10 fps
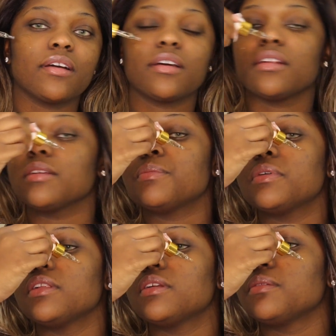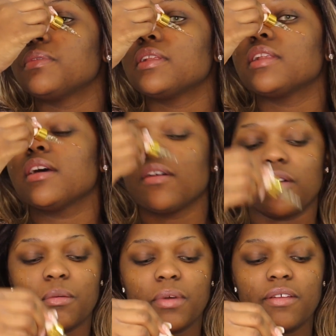I'm gonna put a little bit of that
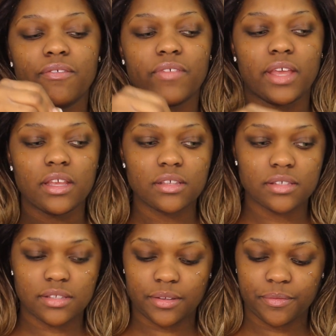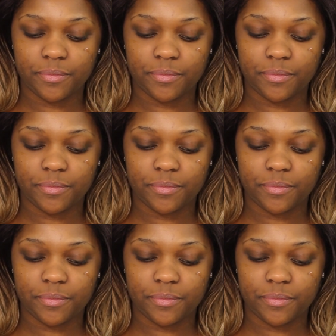on my face.